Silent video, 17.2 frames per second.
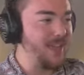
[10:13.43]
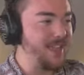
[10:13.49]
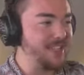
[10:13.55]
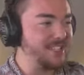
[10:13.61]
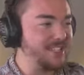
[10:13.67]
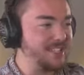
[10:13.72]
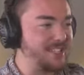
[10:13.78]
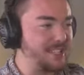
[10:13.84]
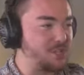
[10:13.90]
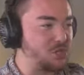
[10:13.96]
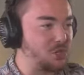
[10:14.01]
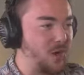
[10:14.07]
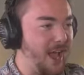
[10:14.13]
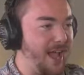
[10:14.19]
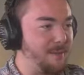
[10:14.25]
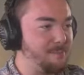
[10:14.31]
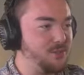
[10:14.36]
Is this a
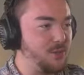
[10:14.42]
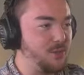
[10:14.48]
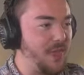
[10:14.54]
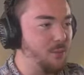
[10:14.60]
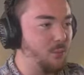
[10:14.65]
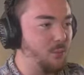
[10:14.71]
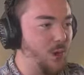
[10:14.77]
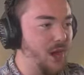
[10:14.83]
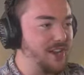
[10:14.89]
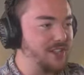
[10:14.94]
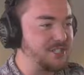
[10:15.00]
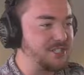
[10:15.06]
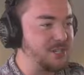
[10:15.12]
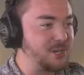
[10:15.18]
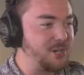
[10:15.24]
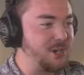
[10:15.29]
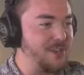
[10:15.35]
trap? Do they want us
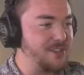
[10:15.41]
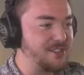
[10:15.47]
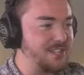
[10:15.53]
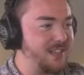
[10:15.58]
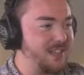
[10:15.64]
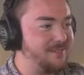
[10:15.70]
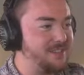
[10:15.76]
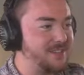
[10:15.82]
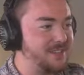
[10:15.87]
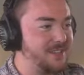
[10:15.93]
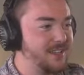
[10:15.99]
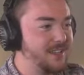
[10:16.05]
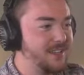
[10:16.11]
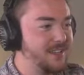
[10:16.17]
to hurt ourselves?